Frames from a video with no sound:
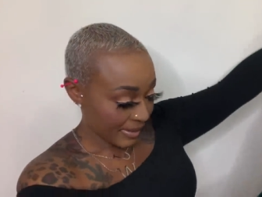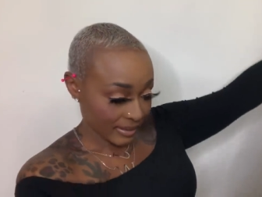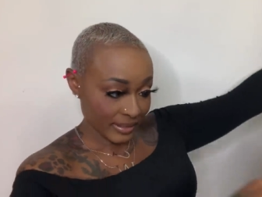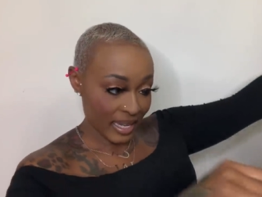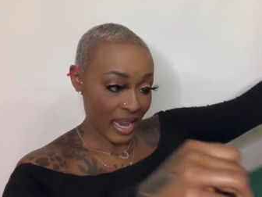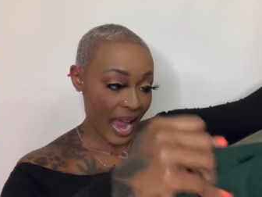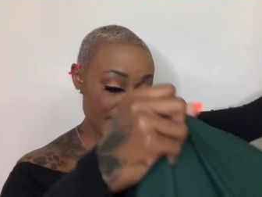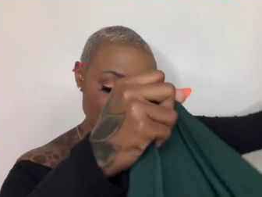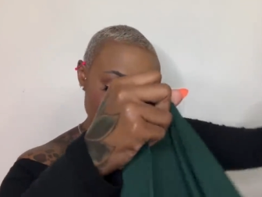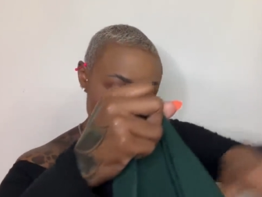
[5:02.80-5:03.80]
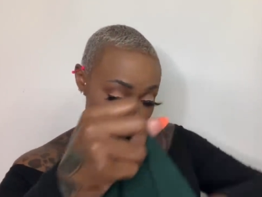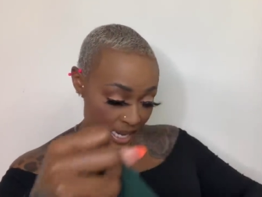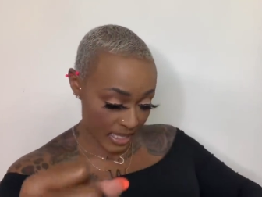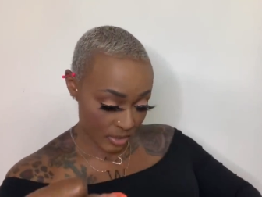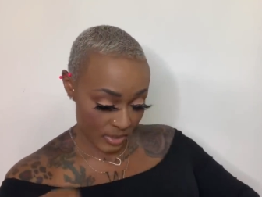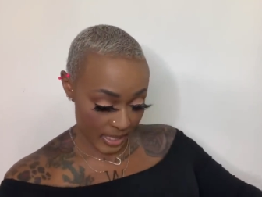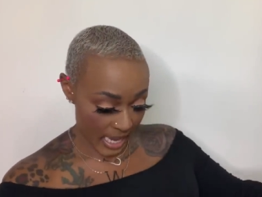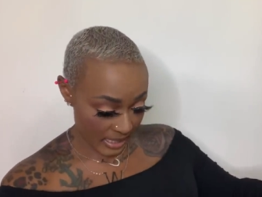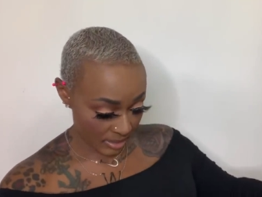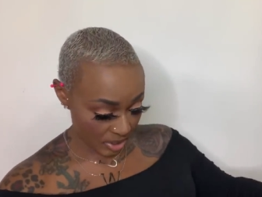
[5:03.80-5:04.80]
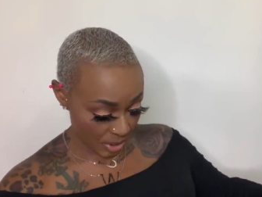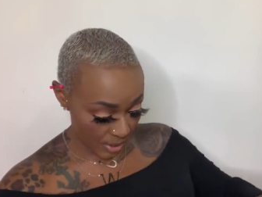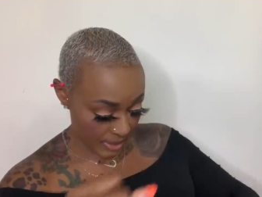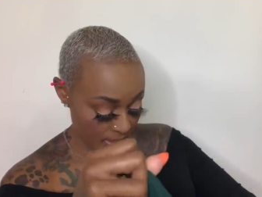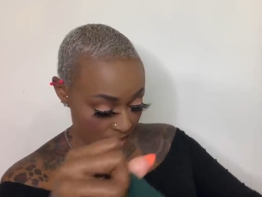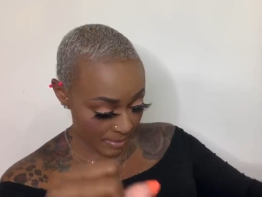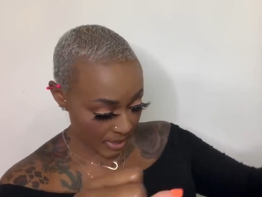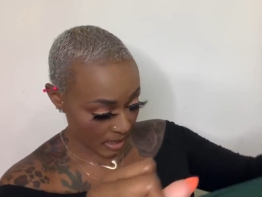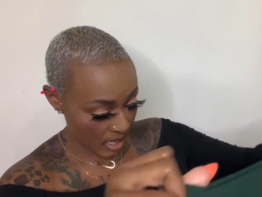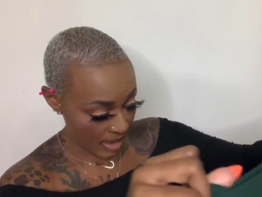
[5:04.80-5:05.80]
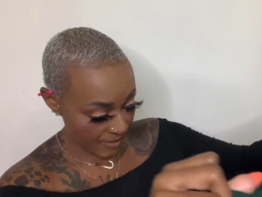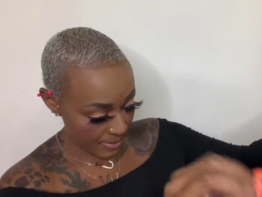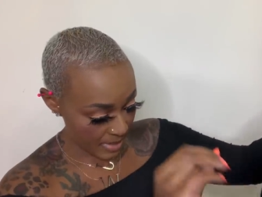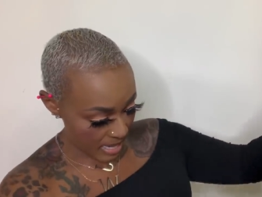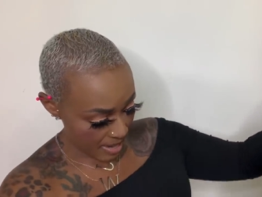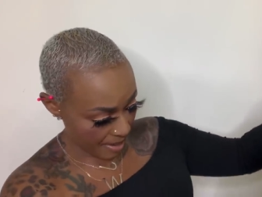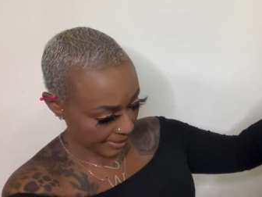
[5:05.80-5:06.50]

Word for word: It got a split. Do we got some shorts or something to cover me?